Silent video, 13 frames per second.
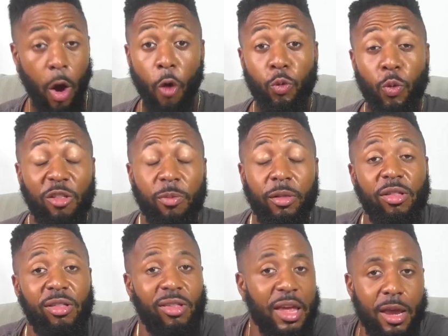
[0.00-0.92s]
How do we expect
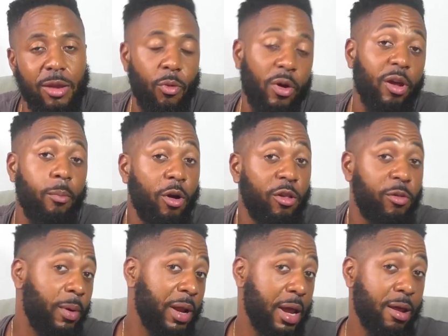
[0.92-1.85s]
to see the Reggae
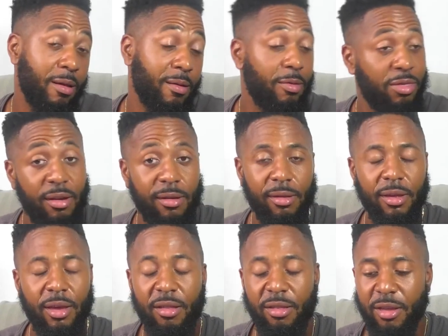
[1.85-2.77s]
Boyz play?
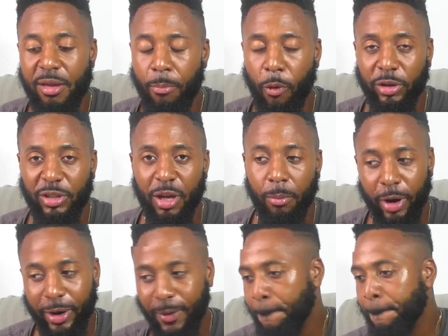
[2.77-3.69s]
This is the important
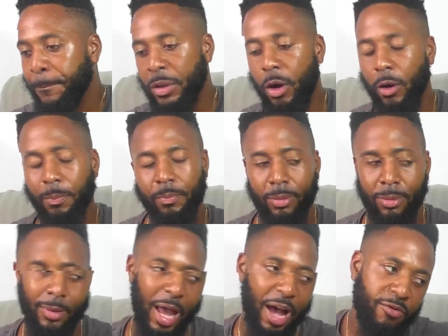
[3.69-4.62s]
part. Now,
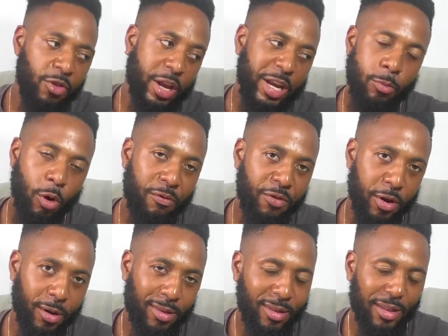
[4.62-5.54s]
I haven't done any more
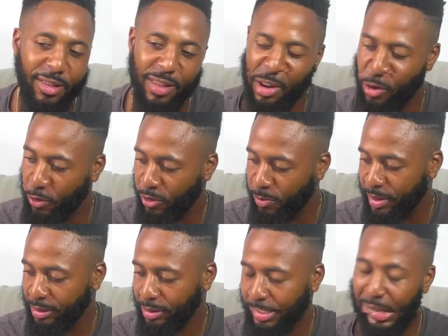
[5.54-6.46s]
video since the
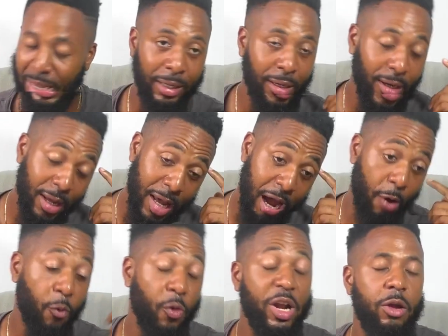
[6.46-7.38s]
announcement, and
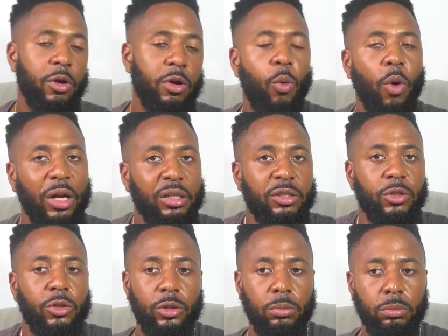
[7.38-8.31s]
I really wanted
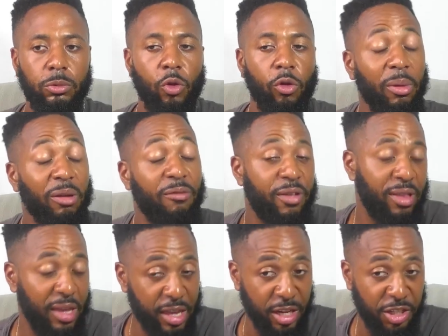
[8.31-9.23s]
to do some
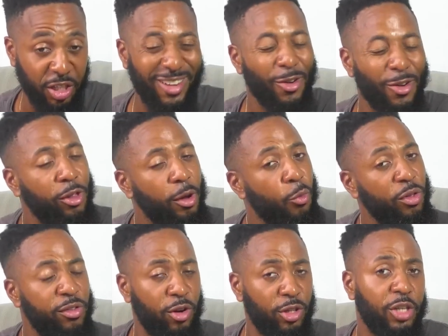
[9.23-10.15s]
investigation and do some
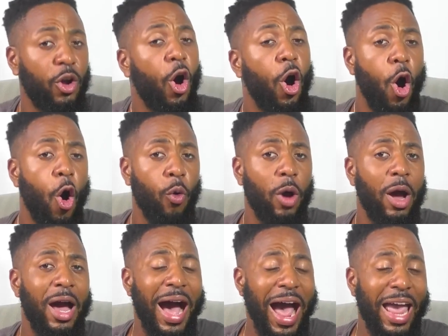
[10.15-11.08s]
research on how
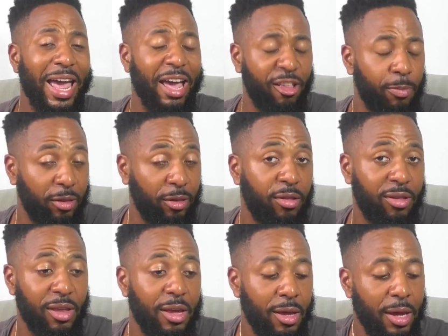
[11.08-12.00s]
I expect to
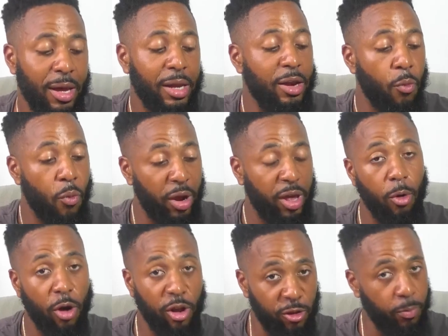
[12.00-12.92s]
see the Reggae
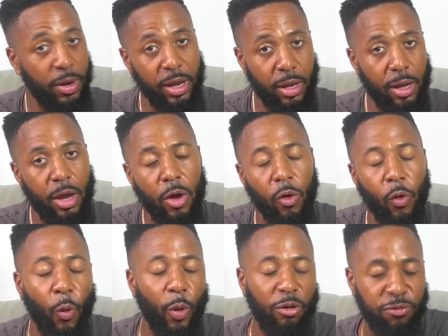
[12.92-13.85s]
Boyz play
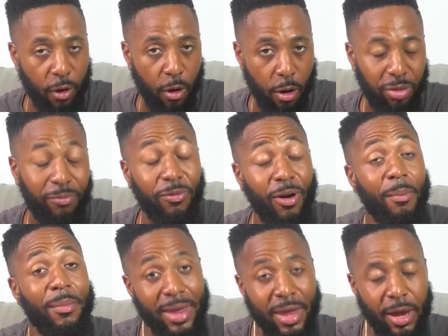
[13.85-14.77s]
going forward
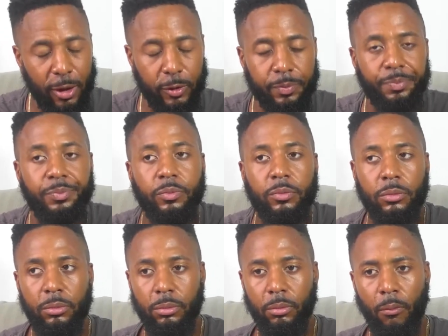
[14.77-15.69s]
from here.
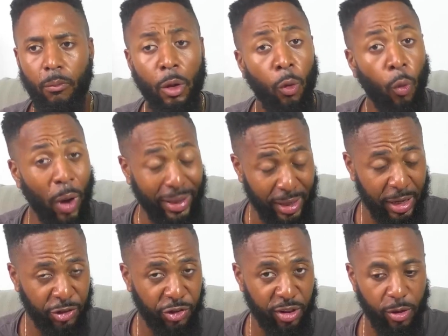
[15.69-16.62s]
Quite
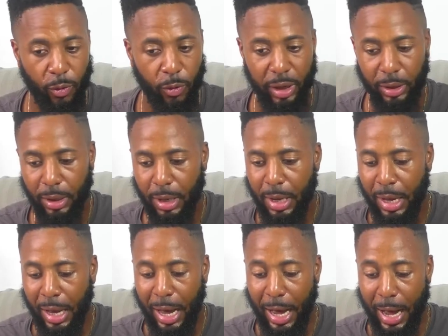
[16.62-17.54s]
an interesting one.
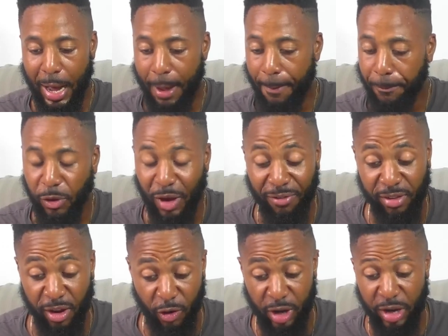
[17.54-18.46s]
So I've
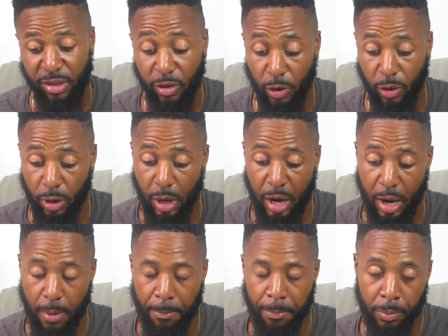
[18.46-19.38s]
said credits to
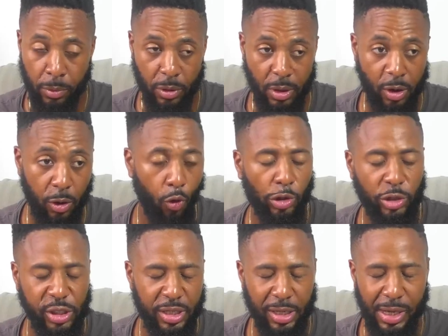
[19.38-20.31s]
the
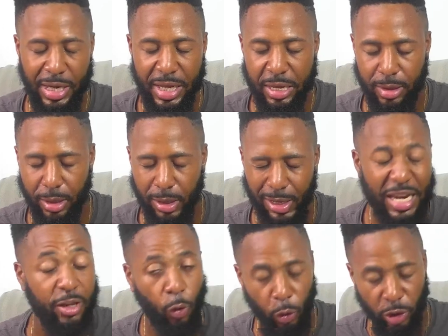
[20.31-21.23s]
coaching,
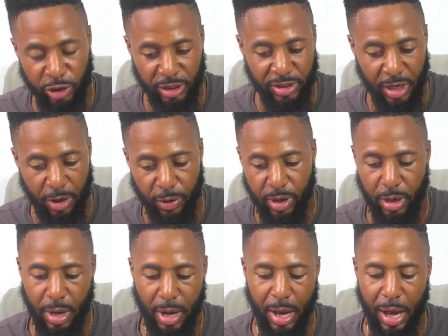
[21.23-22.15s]
elite coaching,
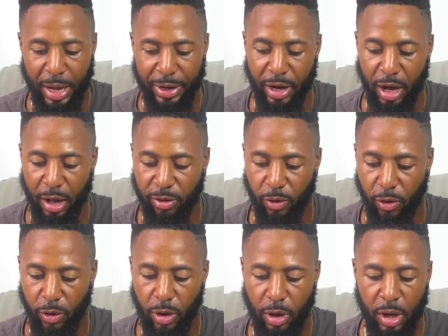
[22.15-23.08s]
and
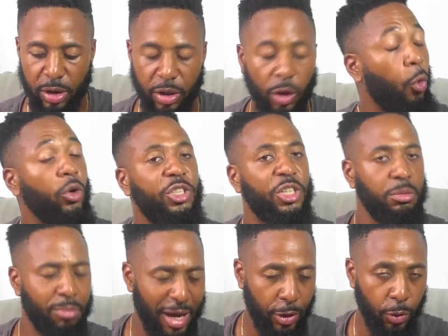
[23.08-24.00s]
also the
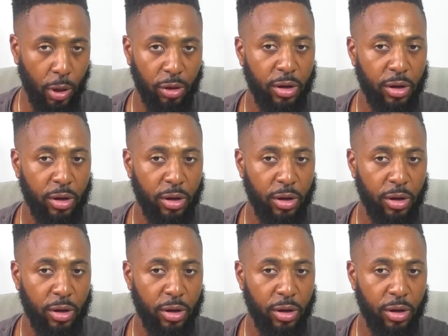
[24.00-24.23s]
coaching manual.